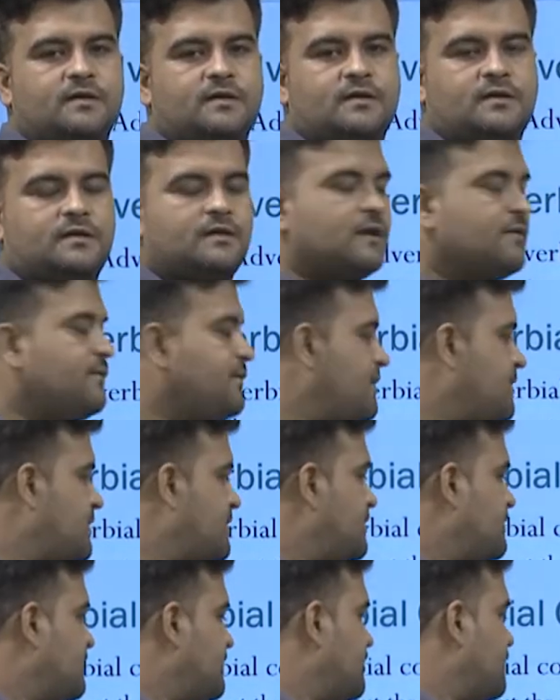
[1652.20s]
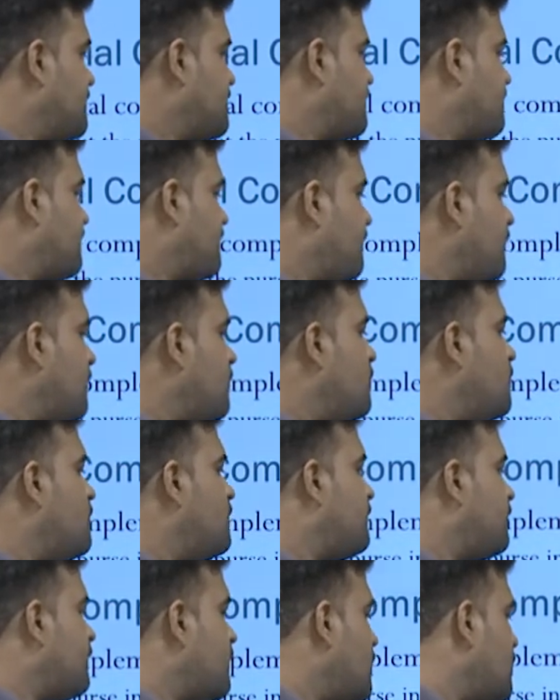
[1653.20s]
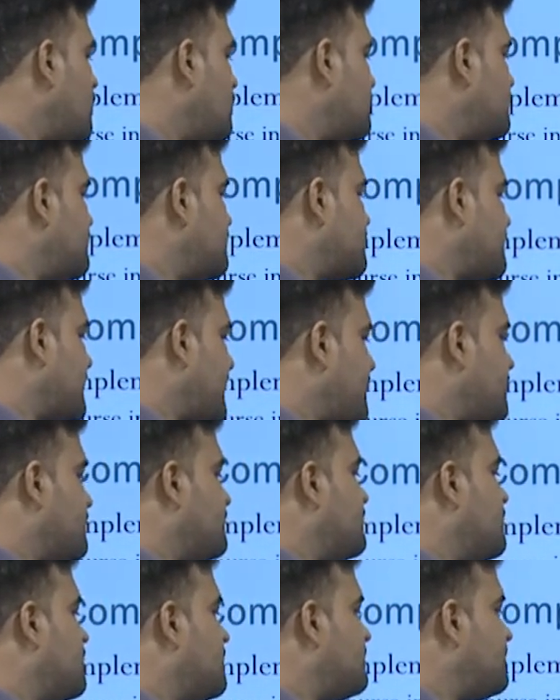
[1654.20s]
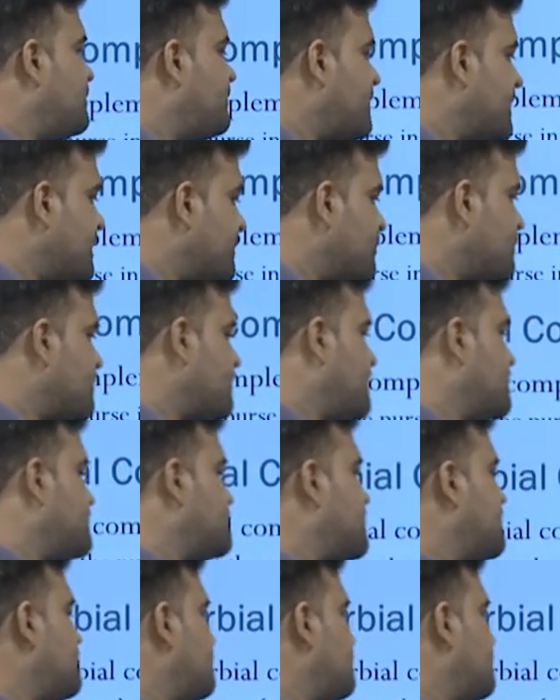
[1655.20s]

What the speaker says: Now, in these four forms, adverb, prepositional